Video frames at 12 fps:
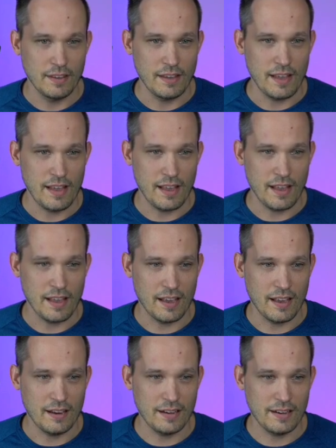
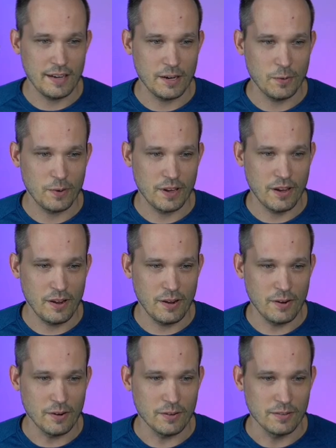and here we
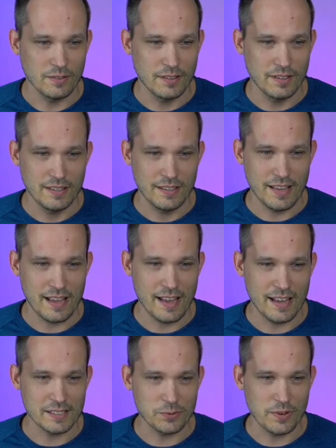go.
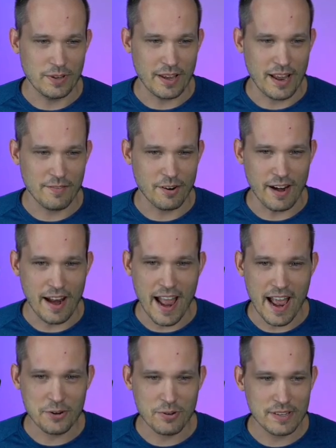Yeah, so we have our
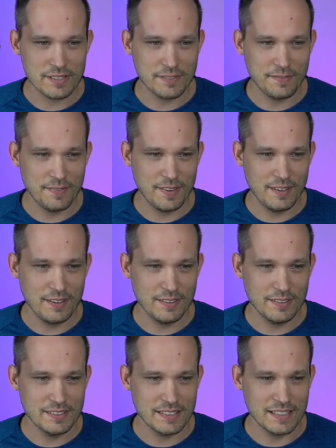address
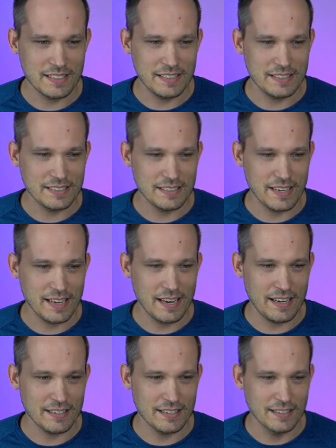field, city,
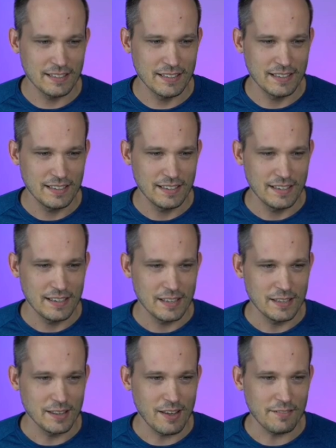state.
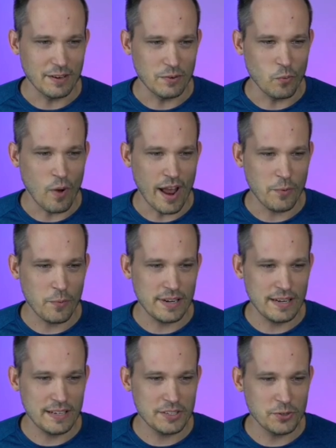Love it. Why we
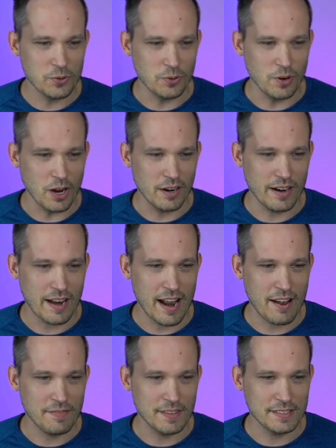need to
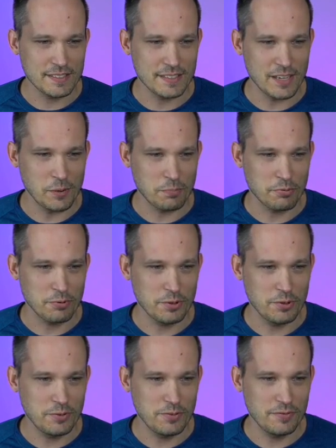have this
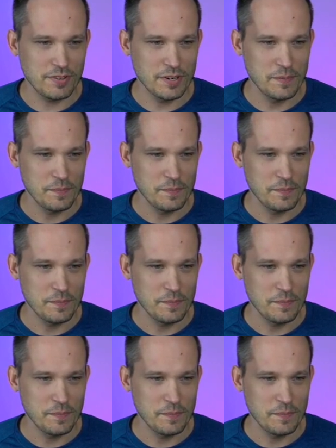approved.